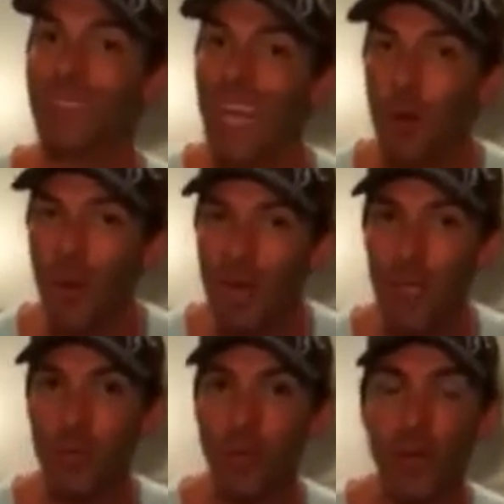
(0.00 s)
Not quite
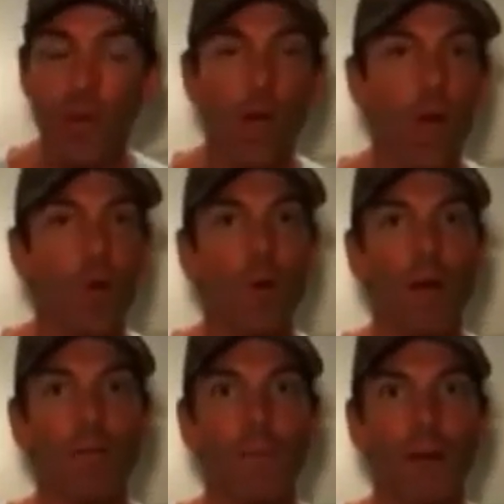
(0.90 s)
sure.
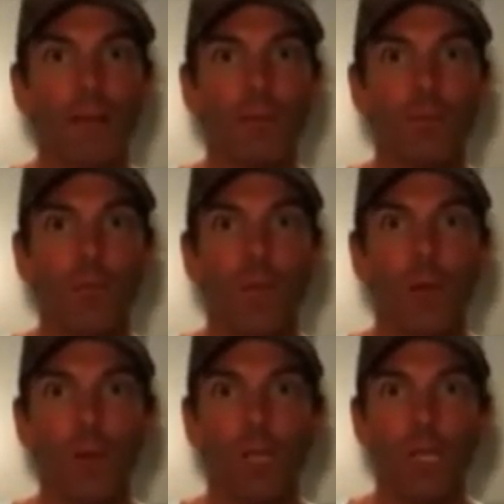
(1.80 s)
Wow, my mouth is really
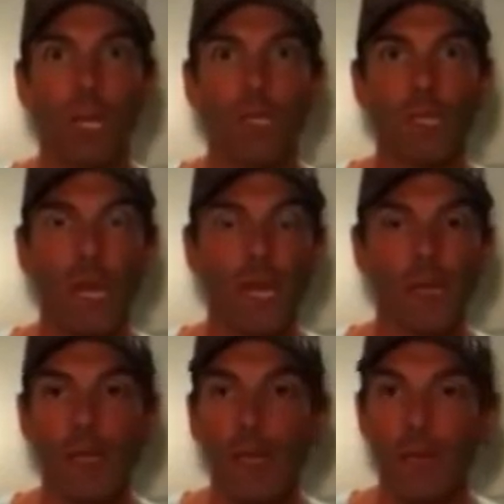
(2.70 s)
not working yet
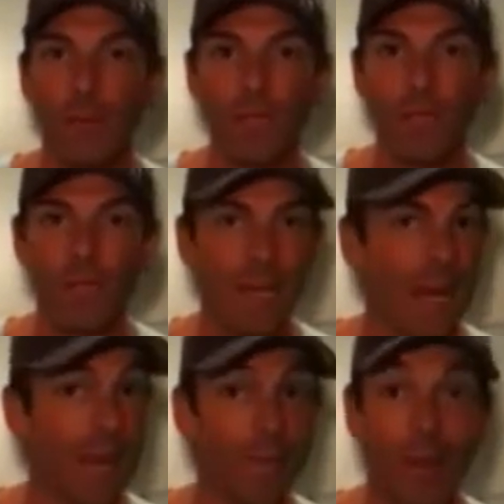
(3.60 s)
tonight. But this is
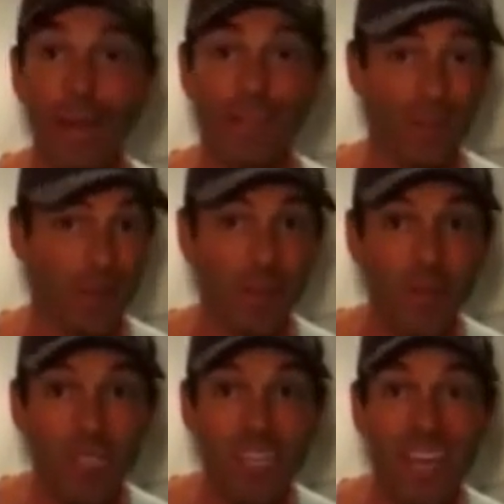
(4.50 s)
live, and it's all in
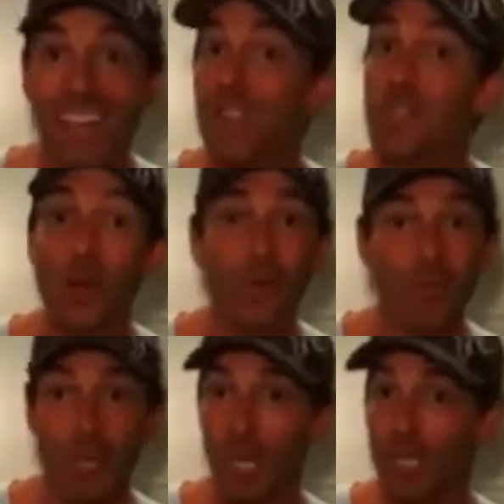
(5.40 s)
one take. So
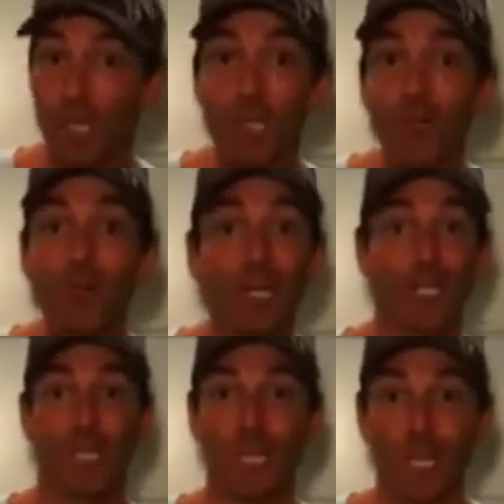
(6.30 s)
it's going to do what
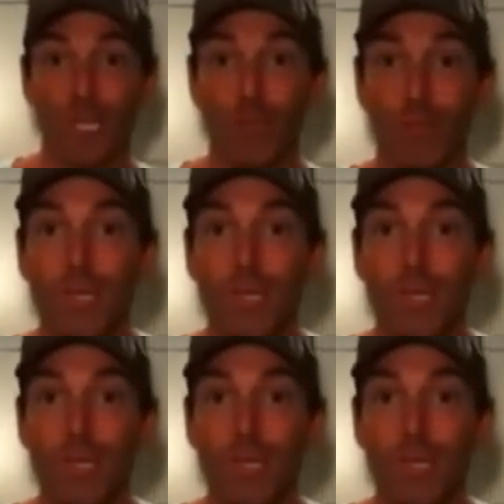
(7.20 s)
it's going to do.